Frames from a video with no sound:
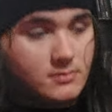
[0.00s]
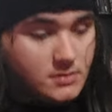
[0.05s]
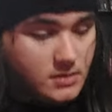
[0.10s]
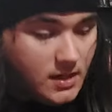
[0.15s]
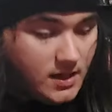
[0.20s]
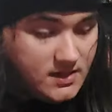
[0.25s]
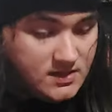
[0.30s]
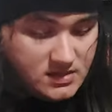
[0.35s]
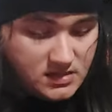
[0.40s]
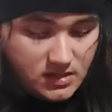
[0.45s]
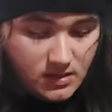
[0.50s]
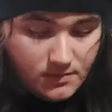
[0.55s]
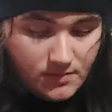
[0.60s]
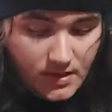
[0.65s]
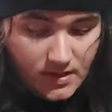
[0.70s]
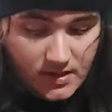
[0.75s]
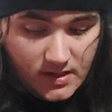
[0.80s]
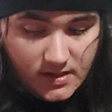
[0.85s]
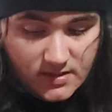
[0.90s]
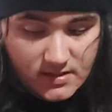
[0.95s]
Next up,
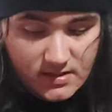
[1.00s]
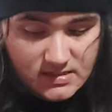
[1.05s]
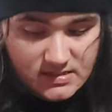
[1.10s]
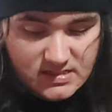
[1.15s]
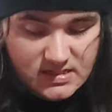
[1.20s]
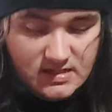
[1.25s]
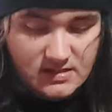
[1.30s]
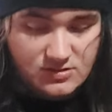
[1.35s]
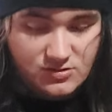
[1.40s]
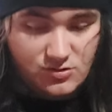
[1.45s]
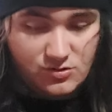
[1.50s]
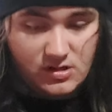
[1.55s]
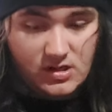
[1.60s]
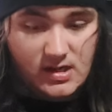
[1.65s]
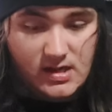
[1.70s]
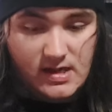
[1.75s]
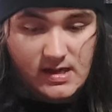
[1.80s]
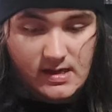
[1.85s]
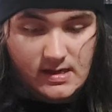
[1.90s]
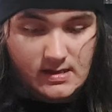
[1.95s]
I got this
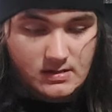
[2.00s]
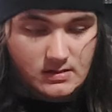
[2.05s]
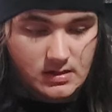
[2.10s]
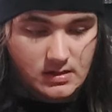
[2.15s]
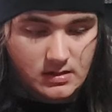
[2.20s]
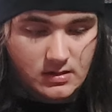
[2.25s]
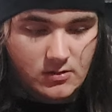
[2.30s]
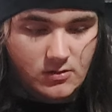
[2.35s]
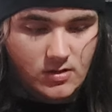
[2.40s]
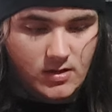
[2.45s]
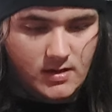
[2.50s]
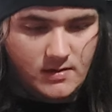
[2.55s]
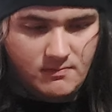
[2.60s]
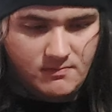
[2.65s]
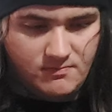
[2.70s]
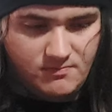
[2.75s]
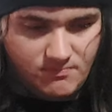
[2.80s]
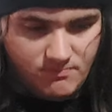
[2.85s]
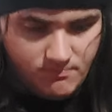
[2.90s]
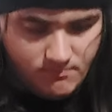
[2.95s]
yesterday and I know I
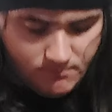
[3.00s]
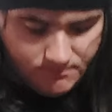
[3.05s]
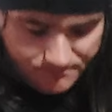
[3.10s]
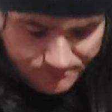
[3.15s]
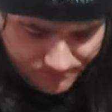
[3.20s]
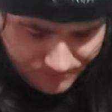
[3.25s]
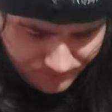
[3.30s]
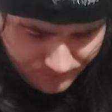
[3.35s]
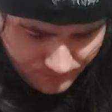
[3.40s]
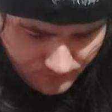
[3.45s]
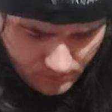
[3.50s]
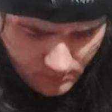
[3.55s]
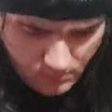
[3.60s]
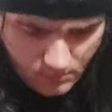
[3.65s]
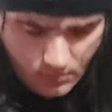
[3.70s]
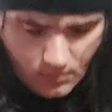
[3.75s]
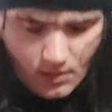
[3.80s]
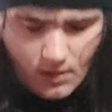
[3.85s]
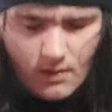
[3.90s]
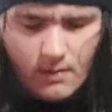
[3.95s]

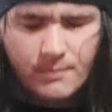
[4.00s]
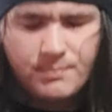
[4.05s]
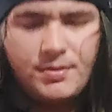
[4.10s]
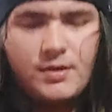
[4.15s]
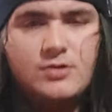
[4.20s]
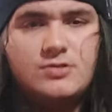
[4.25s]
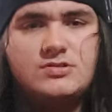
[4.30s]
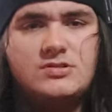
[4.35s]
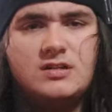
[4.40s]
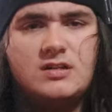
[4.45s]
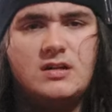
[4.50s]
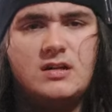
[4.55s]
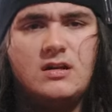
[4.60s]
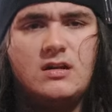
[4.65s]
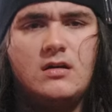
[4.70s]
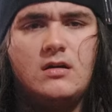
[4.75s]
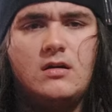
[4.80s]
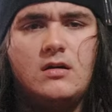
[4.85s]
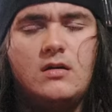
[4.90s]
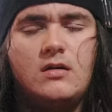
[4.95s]
posted
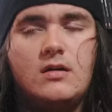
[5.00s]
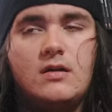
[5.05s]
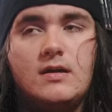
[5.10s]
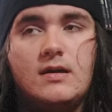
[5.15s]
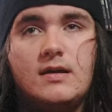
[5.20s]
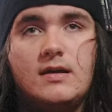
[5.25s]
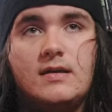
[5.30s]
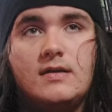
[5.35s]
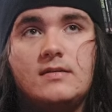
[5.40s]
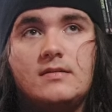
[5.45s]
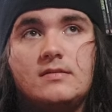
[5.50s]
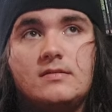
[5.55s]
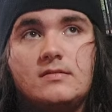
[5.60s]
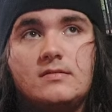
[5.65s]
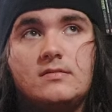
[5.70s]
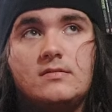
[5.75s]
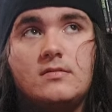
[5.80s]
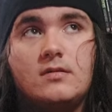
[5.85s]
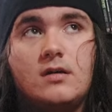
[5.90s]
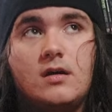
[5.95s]
an, an